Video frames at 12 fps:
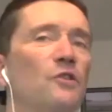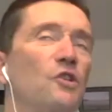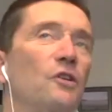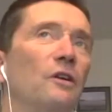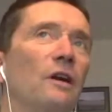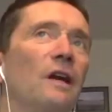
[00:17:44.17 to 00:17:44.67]

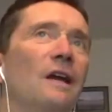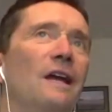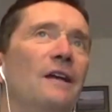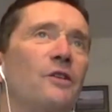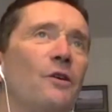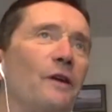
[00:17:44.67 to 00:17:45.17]
sure.
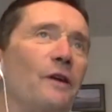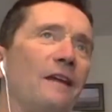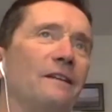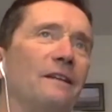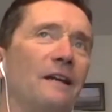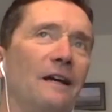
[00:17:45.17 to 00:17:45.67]
And so
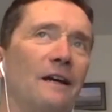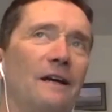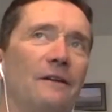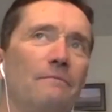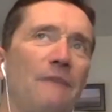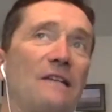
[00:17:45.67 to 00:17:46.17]
again,
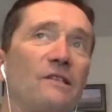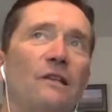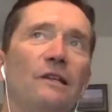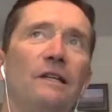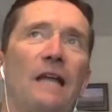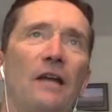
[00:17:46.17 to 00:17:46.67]

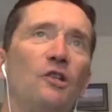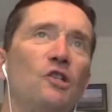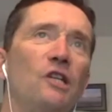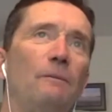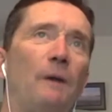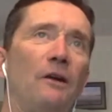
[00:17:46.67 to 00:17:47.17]
masculine
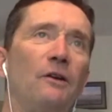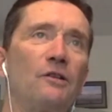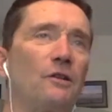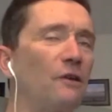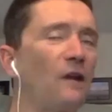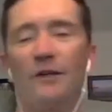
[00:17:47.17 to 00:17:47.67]
energy
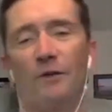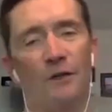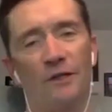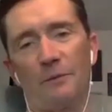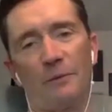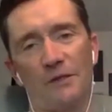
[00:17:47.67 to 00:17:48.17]
partners, they're not doing
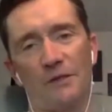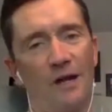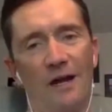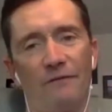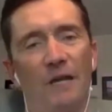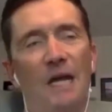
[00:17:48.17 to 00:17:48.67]
it to piss you
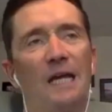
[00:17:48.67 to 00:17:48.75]
off.